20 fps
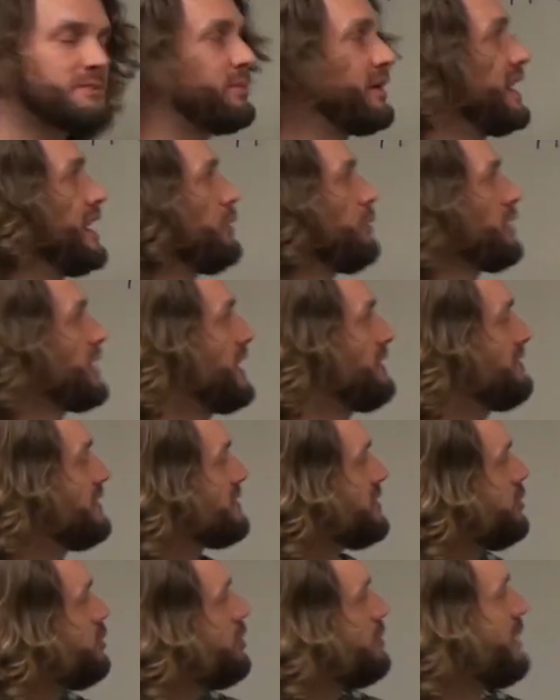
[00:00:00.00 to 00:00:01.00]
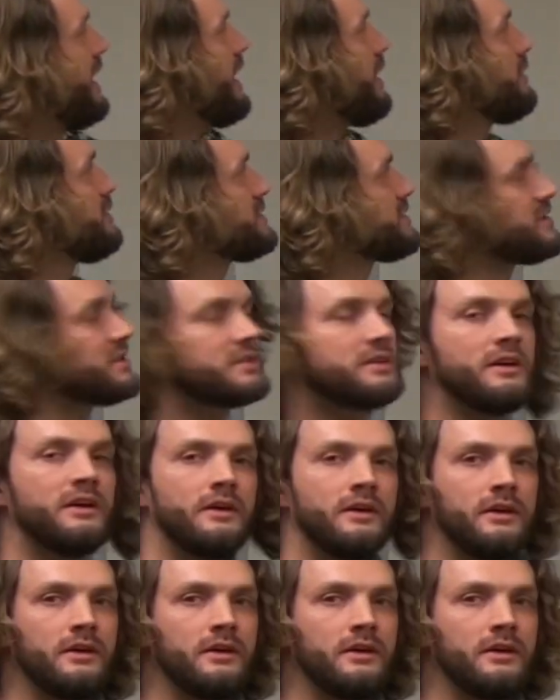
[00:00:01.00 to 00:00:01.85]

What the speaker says: But here we're given 2 amounts